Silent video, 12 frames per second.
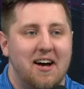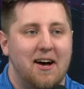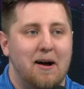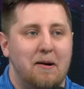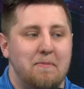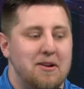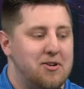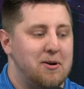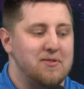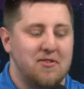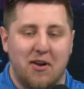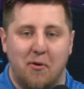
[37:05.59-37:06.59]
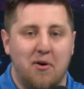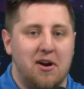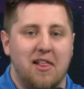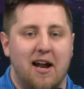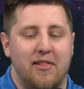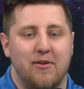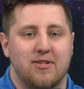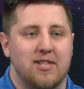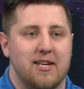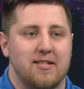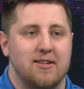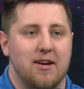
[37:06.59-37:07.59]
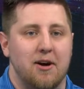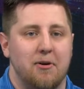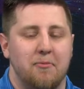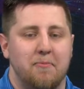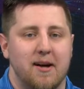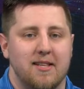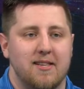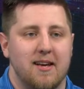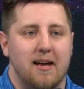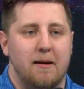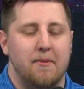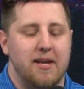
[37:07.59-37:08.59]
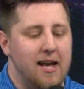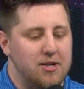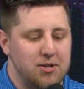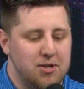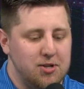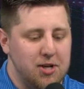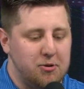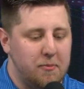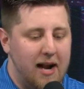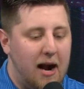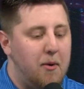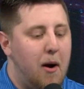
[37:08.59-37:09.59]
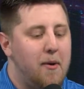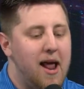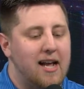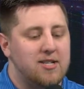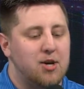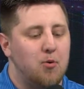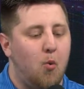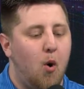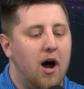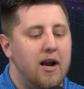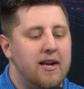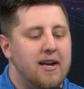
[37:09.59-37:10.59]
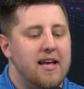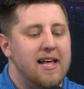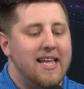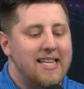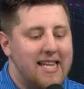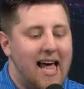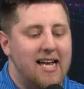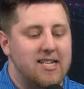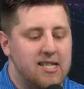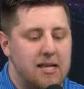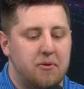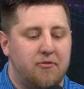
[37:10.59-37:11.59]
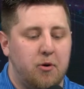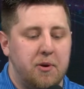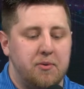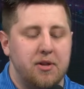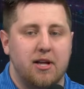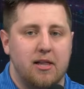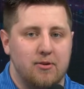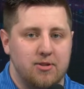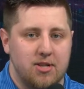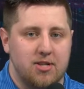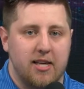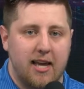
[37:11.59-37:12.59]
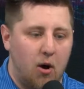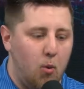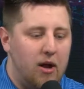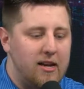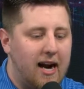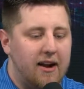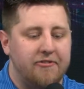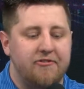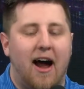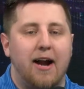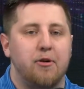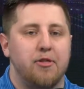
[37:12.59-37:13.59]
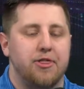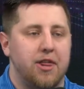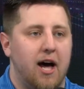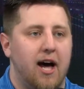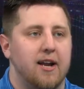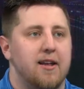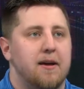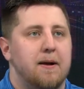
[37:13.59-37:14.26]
in terms of like where a lot of those things go. But yeah, just in general, man, I want to ask you one last thing before we really close this thing out. One kind of final thought.